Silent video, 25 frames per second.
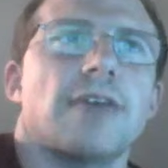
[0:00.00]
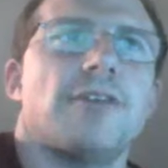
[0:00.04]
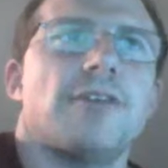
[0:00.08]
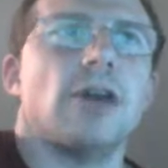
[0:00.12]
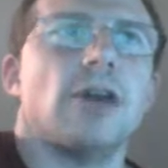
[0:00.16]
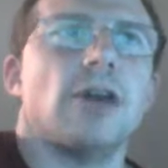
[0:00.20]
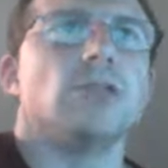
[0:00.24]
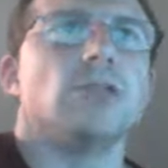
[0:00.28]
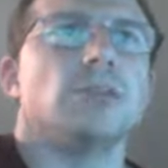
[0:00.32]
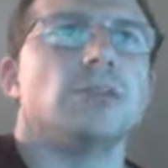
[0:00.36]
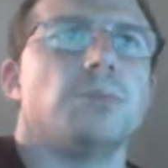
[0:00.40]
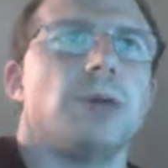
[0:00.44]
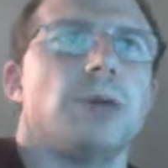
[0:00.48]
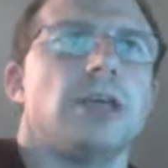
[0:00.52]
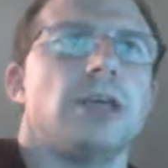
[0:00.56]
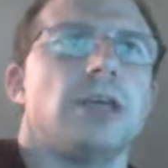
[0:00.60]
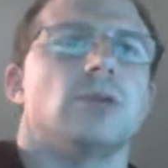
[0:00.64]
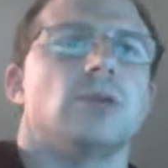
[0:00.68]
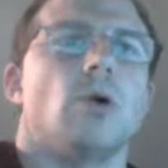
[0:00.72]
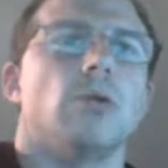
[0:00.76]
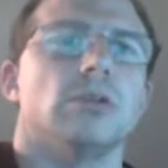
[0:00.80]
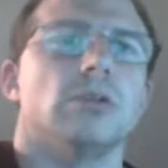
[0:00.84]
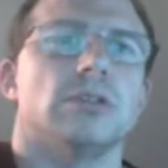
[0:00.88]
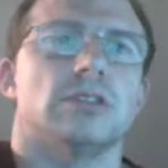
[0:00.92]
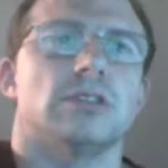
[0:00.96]
goes and plays
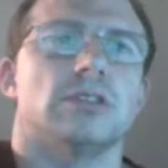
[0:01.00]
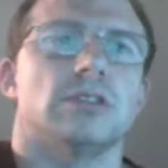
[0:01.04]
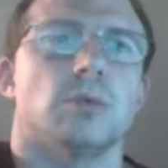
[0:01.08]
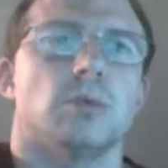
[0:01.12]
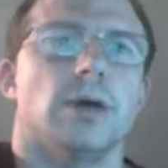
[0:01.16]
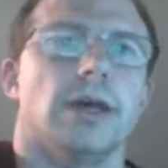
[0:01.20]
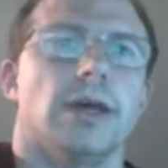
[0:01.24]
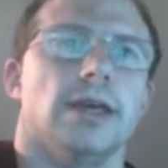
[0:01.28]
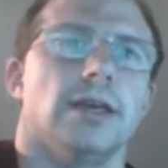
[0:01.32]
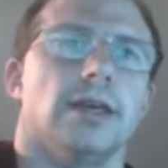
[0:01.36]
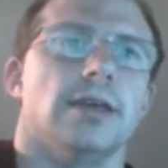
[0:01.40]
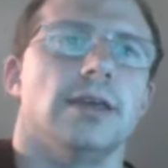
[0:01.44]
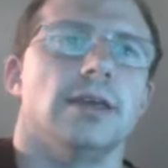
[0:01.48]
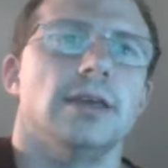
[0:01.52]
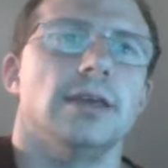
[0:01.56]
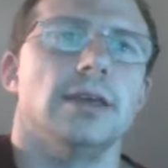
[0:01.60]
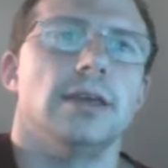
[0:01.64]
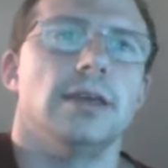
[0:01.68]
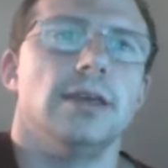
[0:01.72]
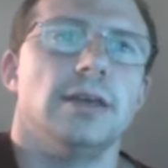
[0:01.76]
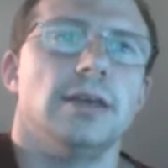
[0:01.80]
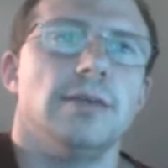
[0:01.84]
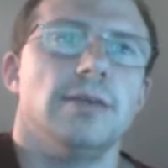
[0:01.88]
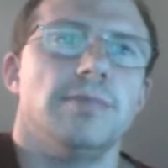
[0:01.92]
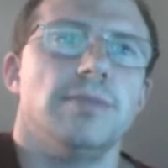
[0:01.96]
Golden Swing,
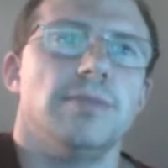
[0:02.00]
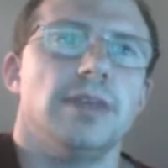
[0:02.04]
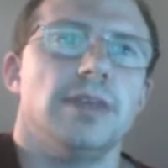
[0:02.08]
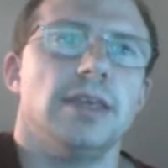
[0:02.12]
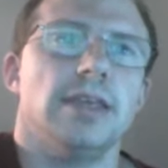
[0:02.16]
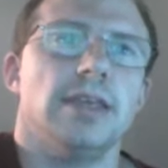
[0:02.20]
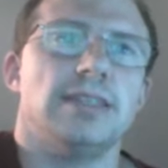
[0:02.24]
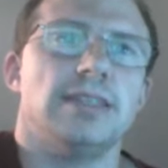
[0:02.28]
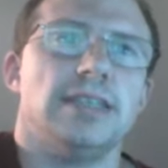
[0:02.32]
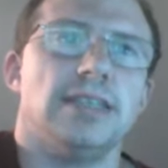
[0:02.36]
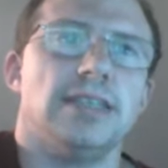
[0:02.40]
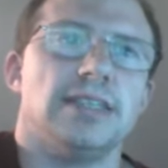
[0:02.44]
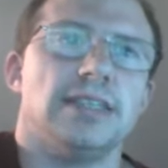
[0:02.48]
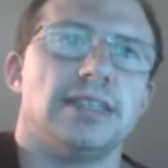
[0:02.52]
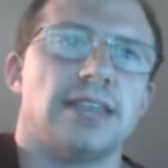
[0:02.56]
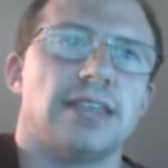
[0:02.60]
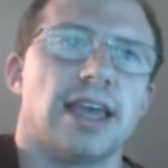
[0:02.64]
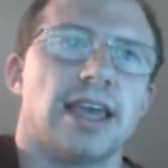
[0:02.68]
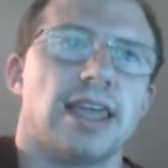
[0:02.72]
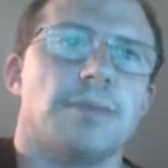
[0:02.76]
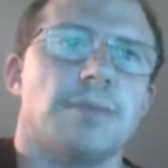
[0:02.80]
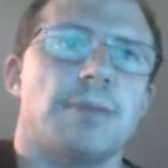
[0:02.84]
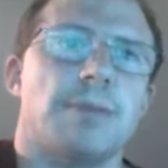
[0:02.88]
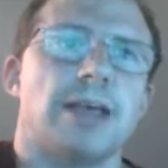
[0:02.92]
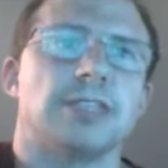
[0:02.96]
is he the
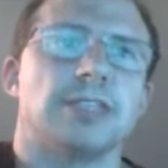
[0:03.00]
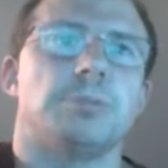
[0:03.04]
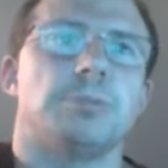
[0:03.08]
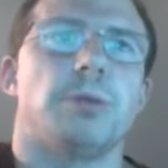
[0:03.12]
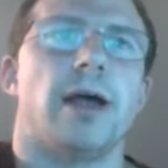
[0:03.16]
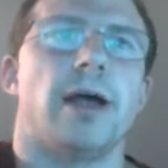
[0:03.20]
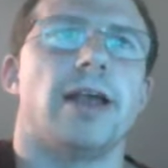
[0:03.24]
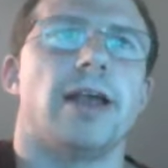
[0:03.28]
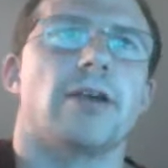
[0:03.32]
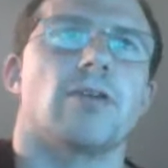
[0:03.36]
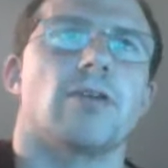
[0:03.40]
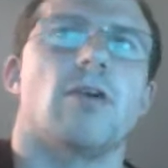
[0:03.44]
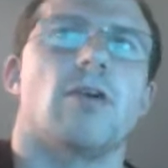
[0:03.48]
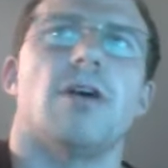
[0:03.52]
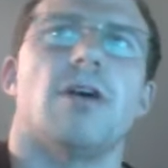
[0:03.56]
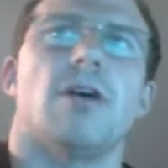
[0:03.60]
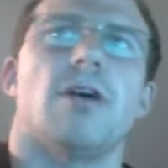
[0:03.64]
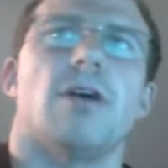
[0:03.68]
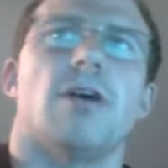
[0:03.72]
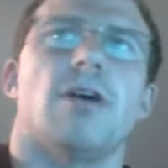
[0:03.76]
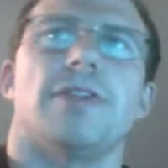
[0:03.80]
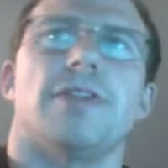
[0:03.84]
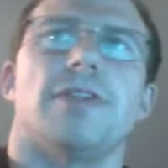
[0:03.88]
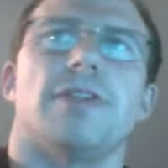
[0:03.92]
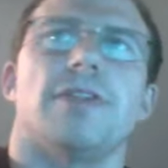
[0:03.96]
second best player on
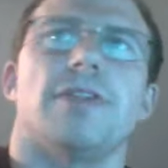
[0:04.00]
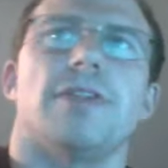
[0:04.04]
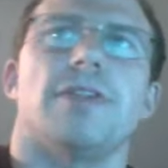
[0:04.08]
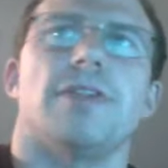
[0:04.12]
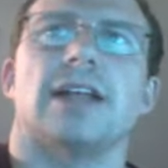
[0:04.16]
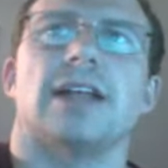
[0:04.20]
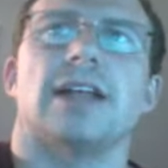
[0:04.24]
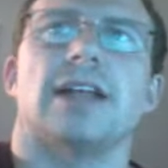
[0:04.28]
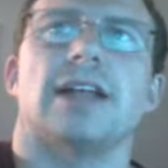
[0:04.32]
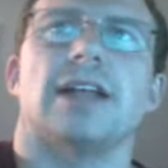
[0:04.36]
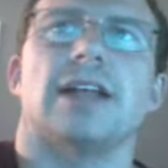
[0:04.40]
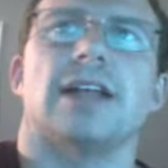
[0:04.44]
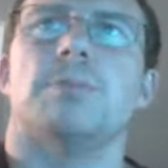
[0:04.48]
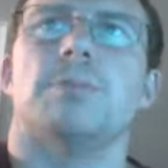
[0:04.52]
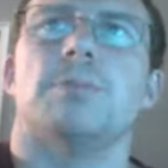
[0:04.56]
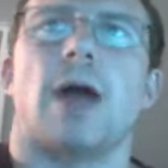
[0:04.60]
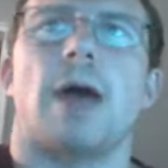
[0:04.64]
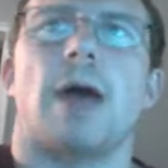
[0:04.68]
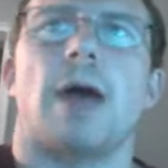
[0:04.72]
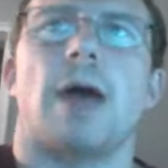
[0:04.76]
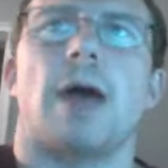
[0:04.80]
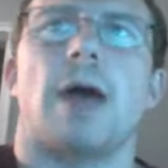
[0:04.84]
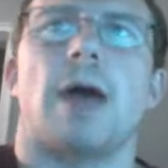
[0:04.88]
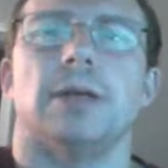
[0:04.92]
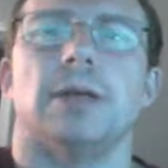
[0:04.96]
that swing?
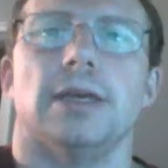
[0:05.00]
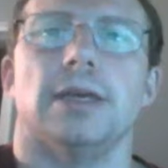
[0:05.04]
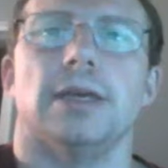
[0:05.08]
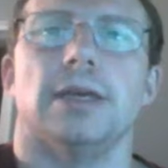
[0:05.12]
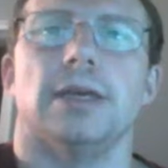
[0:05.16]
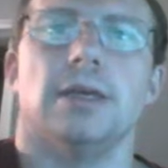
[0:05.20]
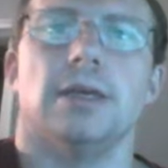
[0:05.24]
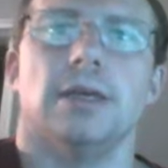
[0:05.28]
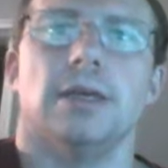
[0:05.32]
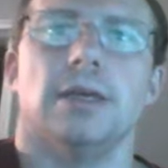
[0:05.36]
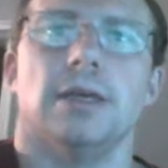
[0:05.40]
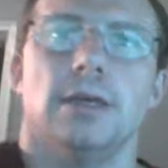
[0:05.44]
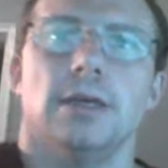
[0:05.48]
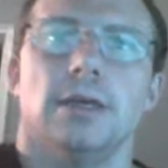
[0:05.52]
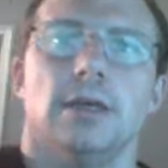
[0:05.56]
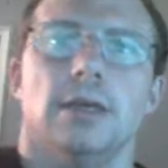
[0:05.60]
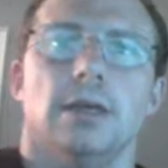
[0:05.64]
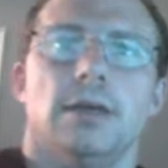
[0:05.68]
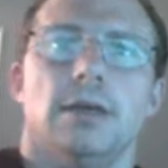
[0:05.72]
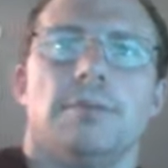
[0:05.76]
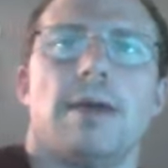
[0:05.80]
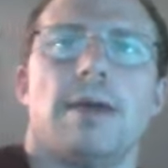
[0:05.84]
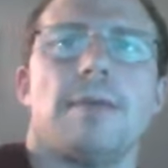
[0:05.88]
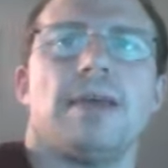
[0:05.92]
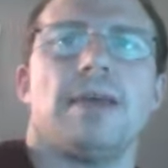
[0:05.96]
Probably
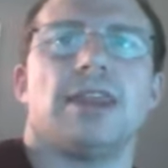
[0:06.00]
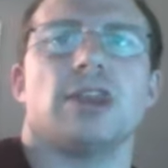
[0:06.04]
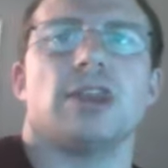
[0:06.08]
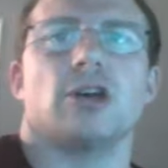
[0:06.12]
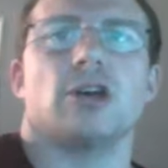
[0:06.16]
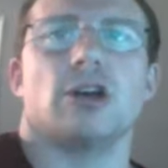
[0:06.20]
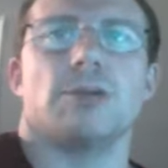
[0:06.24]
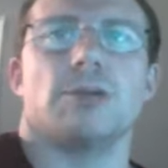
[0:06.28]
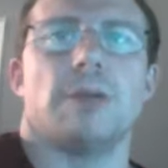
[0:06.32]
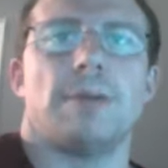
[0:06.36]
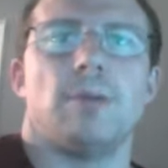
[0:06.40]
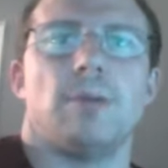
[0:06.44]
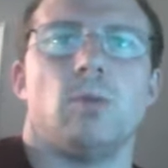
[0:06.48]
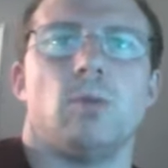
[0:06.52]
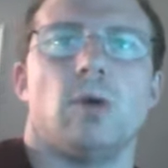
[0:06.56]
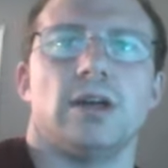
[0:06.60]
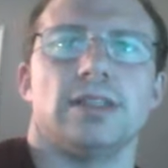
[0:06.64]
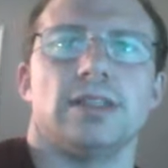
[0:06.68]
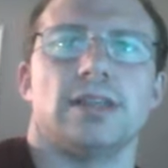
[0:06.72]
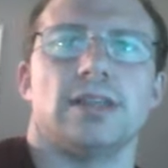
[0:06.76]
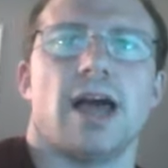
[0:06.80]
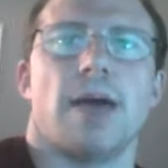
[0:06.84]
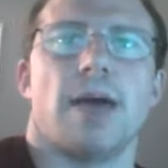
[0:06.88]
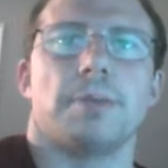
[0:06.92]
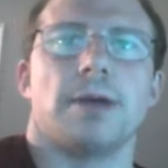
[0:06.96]
maybe third, maybe one
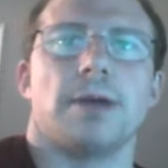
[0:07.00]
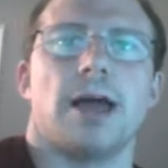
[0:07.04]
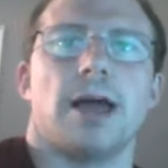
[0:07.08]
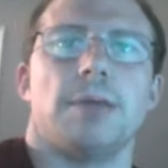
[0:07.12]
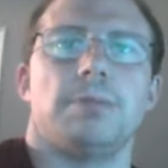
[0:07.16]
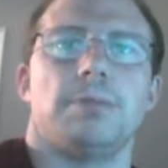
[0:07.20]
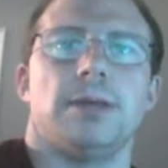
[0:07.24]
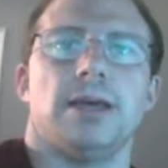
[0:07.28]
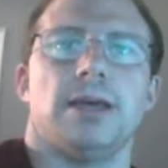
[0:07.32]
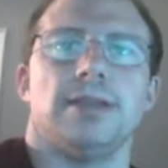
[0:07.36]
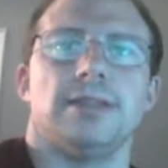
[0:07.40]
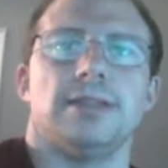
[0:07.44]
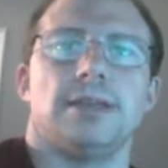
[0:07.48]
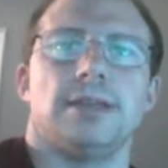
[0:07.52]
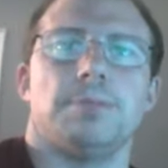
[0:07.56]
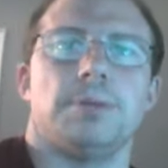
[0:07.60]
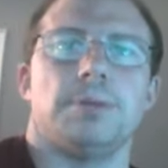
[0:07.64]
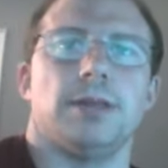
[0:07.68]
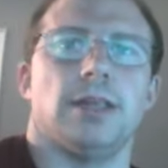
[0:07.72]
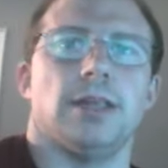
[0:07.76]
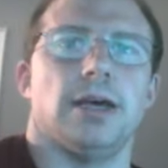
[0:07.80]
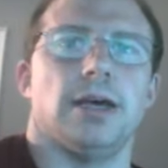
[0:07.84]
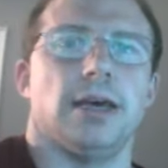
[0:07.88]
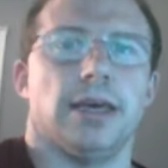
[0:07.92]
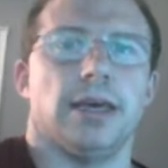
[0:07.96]
top guy plays it, but
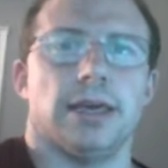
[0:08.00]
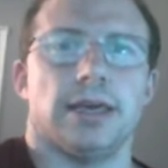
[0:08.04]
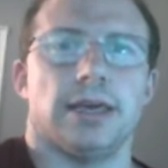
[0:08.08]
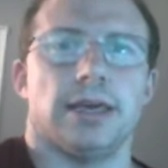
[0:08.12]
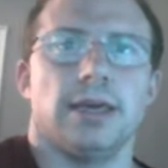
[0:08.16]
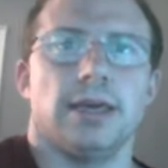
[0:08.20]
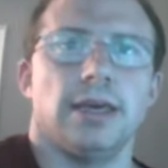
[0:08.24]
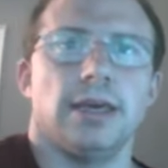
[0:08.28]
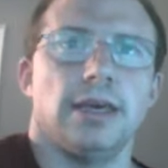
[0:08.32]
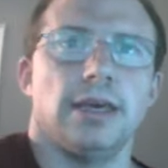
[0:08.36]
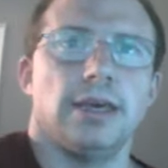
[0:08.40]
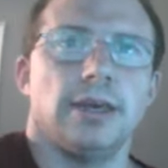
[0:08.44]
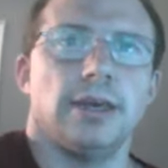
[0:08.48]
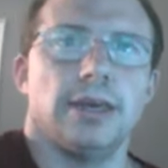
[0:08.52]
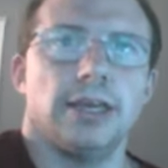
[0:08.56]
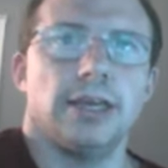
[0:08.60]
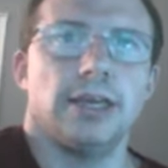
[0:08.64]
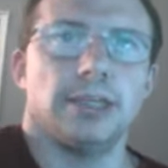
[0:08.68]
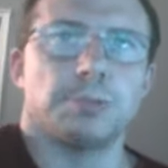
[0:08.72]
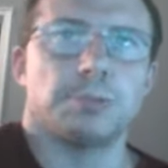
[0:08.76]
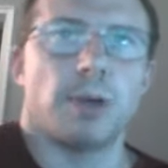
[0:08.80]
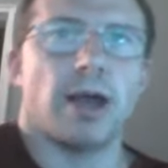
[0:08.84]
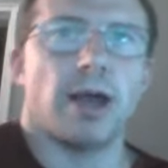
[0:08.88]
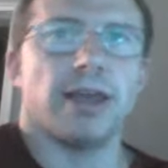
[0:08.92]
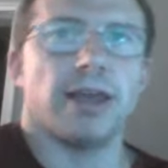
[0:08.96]
like he's
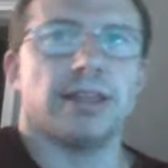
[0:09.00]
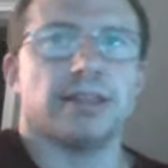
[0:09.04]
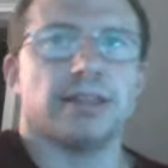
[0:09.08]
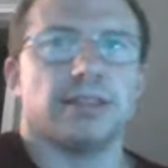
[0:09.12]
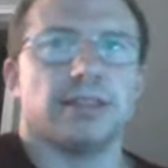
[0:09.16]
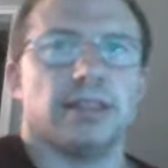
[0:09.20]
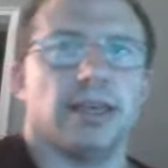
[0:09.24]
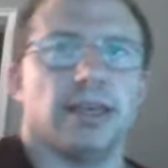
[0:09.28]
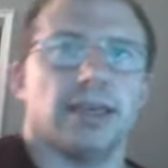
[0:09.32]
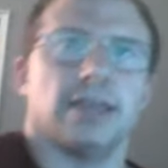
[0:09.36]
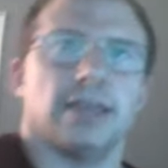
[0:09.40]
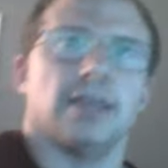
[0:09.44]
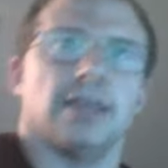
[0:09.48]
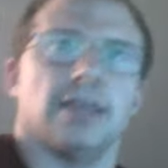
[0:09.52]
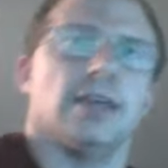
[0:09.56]
probably this yeah. like